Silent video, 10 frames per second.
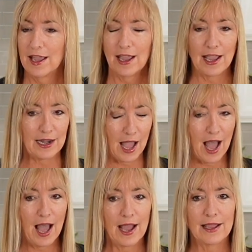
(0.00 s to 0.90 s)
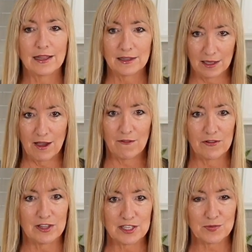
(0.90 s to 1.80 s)
And I love
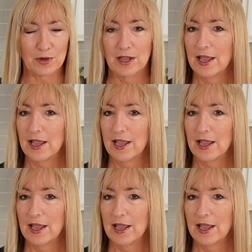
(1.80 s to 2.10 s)
this one.